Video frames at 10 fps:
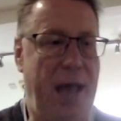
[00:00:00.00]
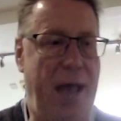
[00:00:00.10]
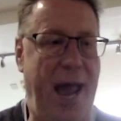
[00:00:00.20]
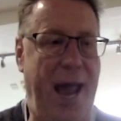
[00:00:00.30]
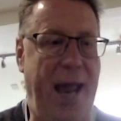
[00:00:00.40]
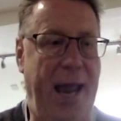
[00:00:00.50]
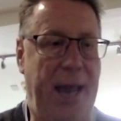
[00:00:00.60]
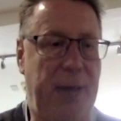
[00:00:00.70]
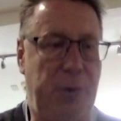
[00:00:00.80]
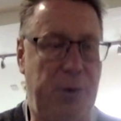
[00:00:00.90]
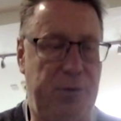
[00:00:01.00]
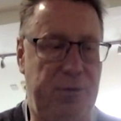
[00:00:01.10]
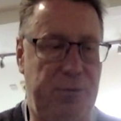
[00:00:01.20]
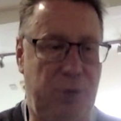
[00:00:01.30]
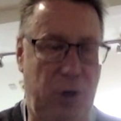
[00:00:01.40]
And we've
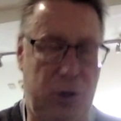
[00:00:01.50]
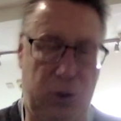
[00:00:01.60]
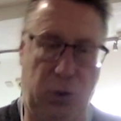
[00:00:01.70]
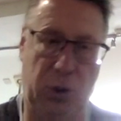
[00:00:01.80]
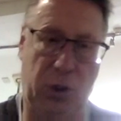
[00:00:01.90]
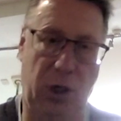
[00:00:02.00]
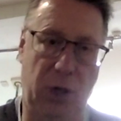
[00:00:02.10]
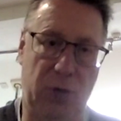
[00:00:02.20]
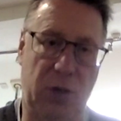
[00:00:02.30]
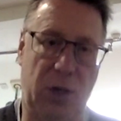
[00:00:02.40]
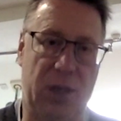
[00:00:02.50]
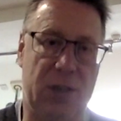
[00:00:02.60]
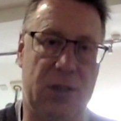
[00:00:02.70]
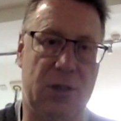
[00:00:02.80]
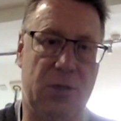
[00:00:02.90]
got a squad girls
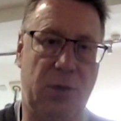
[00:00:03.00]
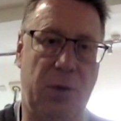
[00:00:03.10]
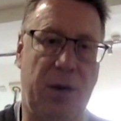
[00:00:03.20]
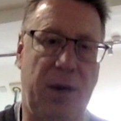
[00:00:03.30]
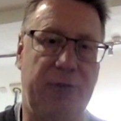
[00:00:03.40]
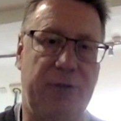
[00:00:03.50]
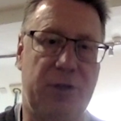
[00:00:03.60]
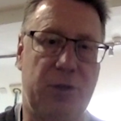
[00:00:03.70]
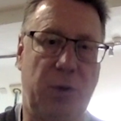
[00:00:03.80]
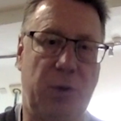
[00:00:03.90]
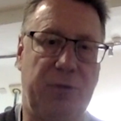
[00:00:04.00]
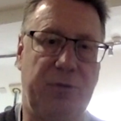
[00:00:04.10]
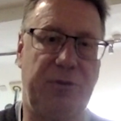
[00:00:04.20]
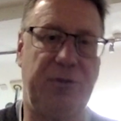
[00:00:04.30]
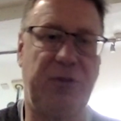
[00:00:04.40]
license as well now for the 12 to
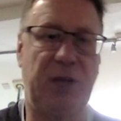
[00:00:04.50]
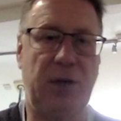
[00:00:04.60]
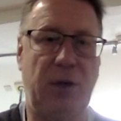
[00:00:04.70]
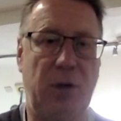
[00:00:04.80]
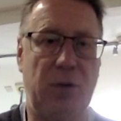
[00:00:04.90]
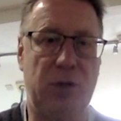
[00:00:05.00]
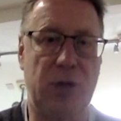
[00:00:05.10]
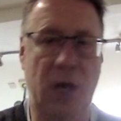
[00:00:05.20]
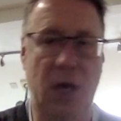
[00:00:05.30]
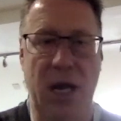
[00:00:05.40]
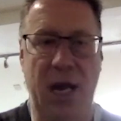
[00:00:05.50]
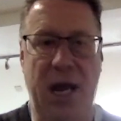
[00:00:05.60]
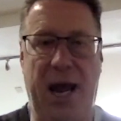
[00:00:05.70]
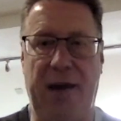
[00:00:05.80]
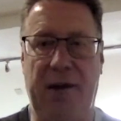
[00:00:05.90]
15-year-olds.
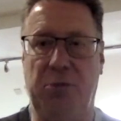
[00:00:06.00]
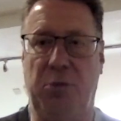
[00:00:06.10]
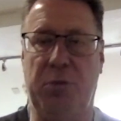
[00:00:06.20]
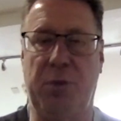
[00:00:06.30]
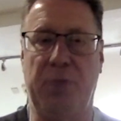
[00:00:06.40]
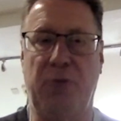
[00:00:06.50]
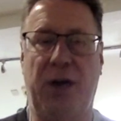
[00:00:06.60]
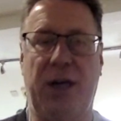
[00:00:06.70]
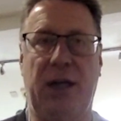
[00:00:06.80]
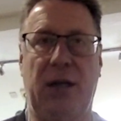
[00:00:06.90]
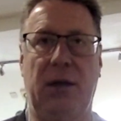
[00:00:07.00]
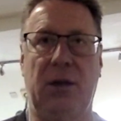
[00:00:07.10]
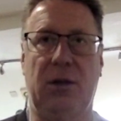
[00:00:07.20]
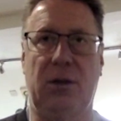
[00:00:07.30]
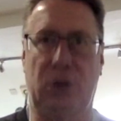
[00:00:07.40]
And we've been running
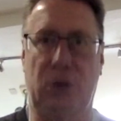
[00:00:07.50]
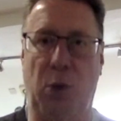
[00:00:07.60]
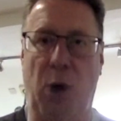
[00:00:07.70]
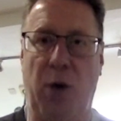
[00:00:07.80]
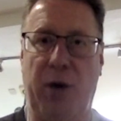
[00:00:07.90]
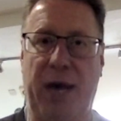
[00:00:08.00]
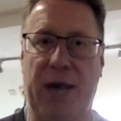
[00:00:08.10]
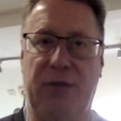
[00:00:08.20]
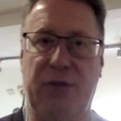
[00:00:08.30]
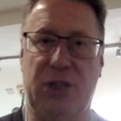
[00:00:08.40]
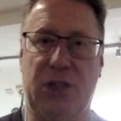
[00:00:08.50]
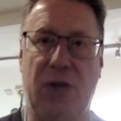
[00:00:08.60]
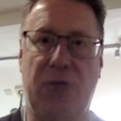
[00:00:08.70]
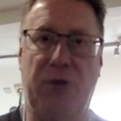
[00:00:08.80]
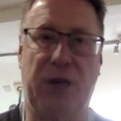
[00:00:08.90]
the Wildcats for just
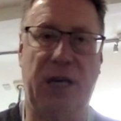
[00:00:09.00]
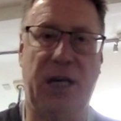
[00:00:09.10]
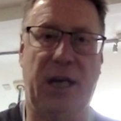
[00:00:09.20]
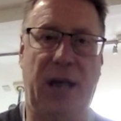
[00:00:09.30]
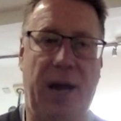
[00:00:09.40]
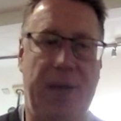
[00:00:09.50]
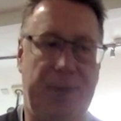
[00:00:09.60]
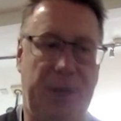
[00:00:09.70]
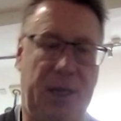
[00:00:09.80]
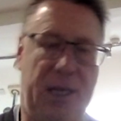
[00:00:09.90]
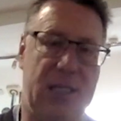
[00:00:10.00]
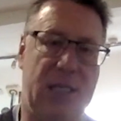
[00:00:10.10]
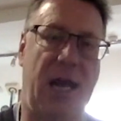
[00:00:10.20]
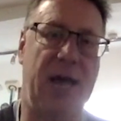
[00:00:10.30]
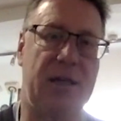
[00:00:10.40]
over a year now. And that's
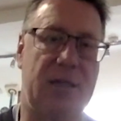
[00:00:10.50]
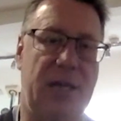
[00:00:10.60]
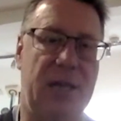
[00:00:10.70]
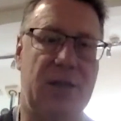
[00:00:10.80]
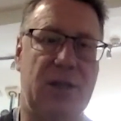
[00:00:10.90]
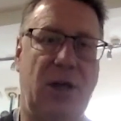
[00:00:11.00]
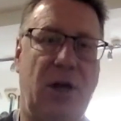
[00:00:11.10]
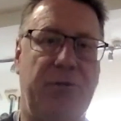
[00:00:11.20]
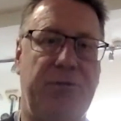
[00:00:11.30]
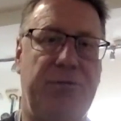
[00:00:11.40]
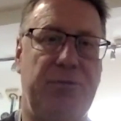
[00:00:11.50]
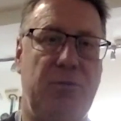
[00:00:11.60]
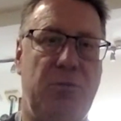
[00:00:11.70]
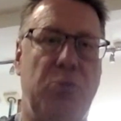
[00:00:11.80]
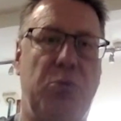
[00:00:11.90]
allowed us now to start
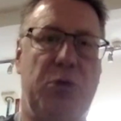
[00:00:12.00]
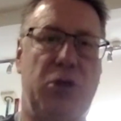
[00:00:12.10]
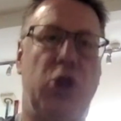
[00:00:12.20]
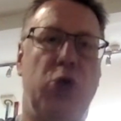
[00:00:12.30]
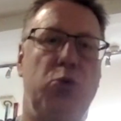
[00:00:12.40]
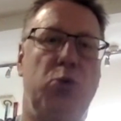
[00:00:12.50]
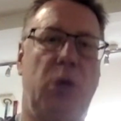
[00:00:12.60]
with 2,